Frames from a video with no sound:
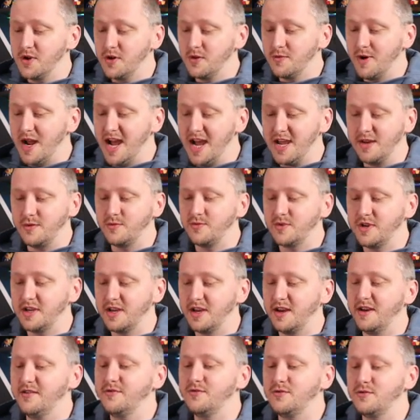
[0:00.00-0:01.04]
Alright, we
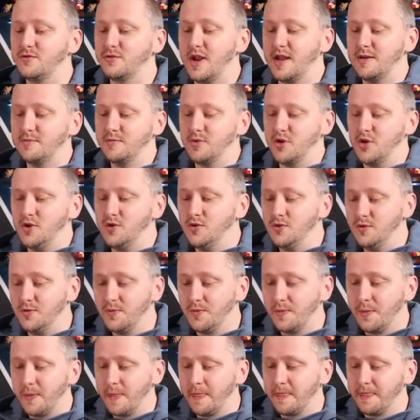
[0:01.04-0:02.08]
have Granbull,
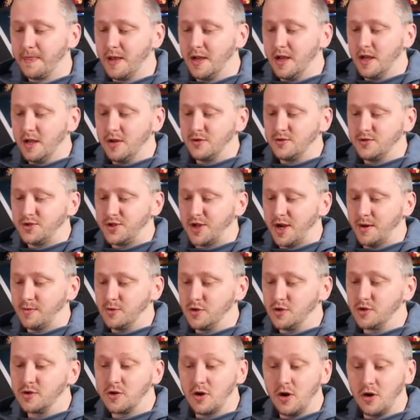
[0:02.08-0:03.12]

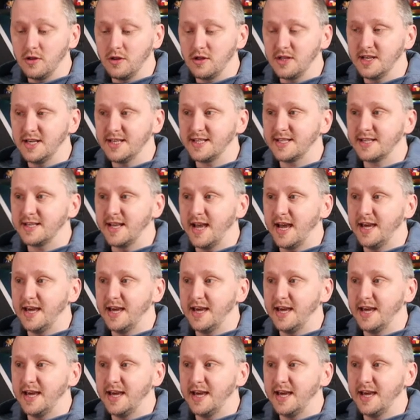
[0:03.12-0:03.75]
double colorless